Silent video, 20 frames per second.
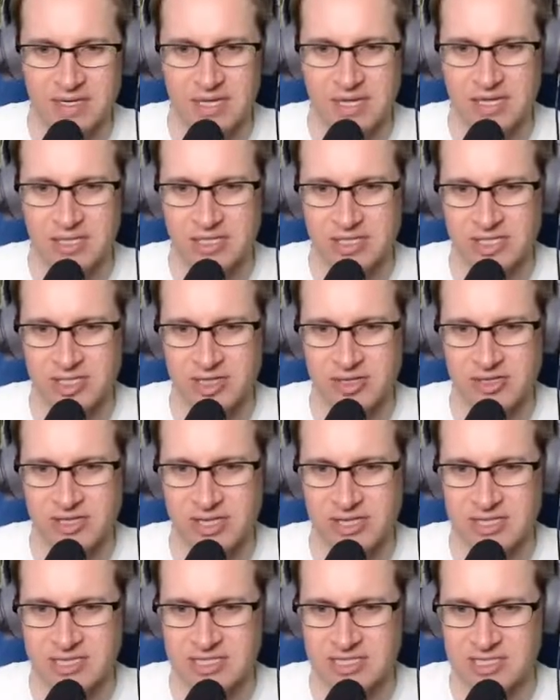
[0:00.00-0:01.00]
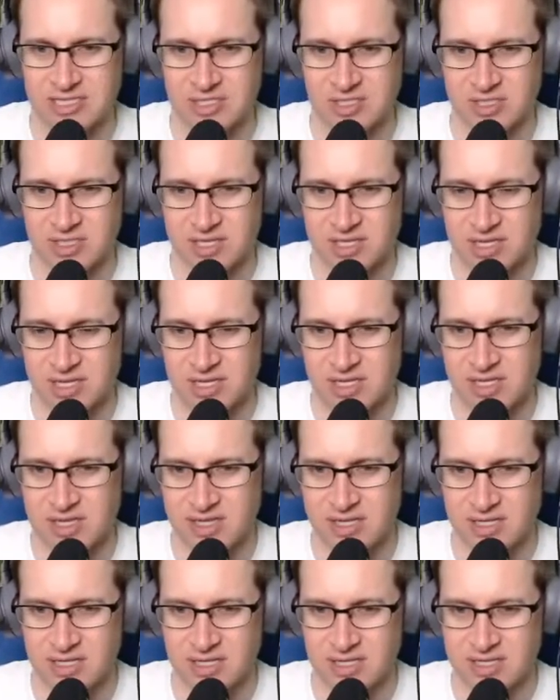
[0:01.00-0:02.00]
clear that this is
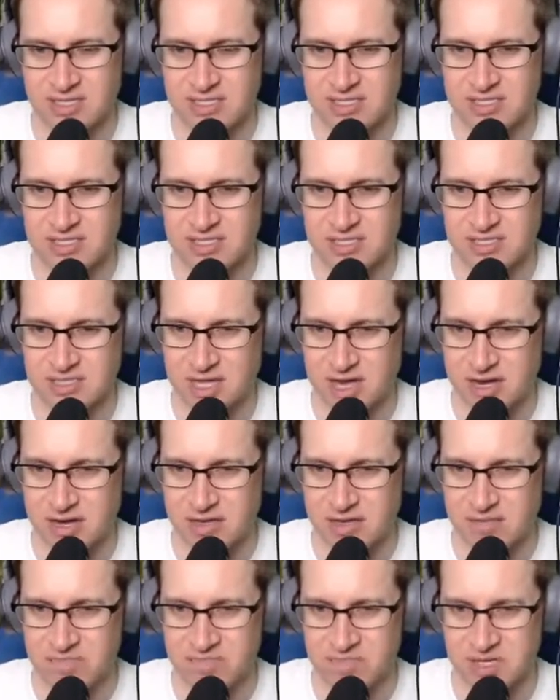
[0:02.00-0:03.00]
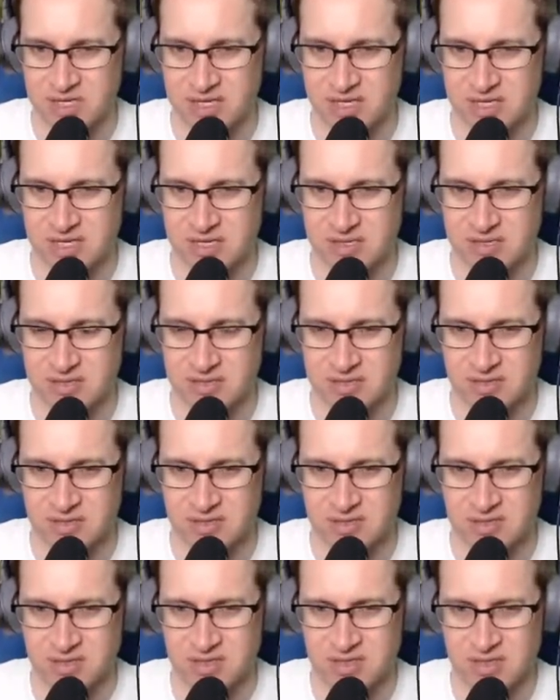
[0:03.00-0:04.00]
kind of the
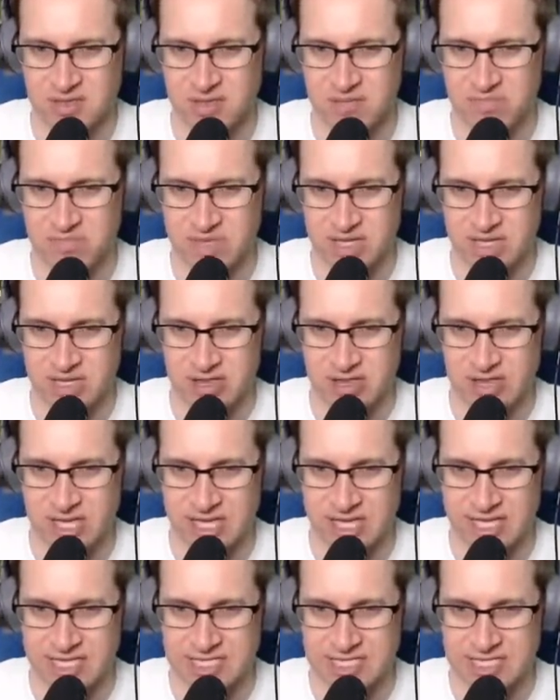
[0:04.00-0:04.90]
big thing in